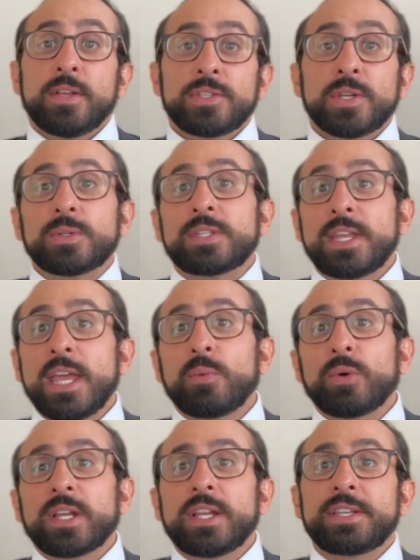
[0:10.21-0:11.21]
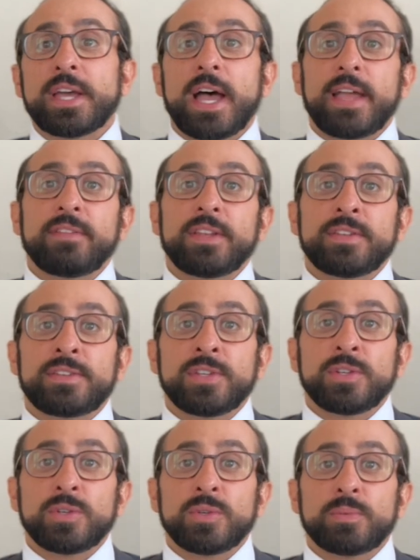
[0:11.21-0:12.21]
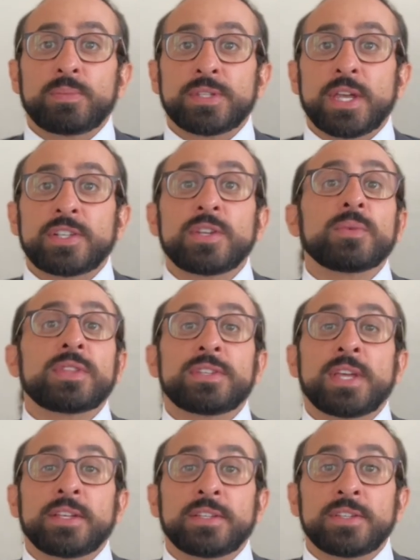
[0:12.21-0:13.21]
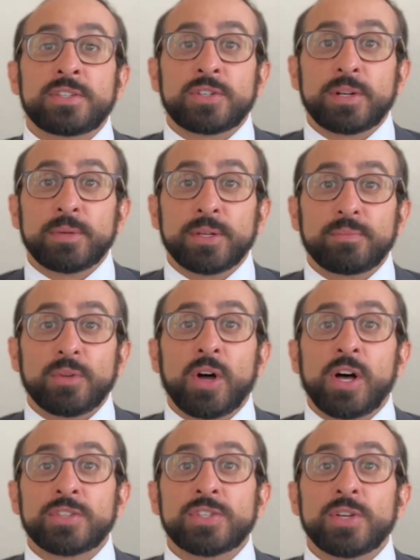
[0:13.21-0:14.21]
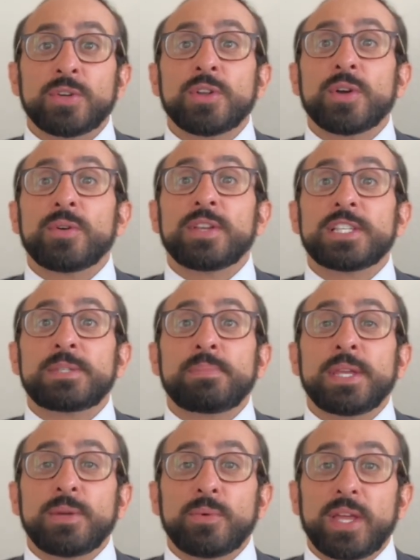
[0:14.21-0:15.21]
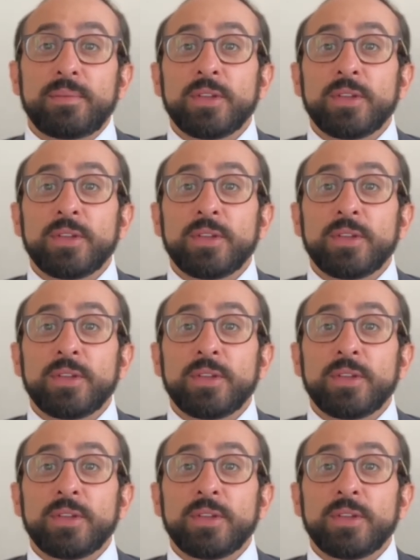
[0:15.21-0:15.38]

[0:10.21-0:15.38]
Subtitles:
So today we're going to dive into possession with intent to distribute, also known as PWIT.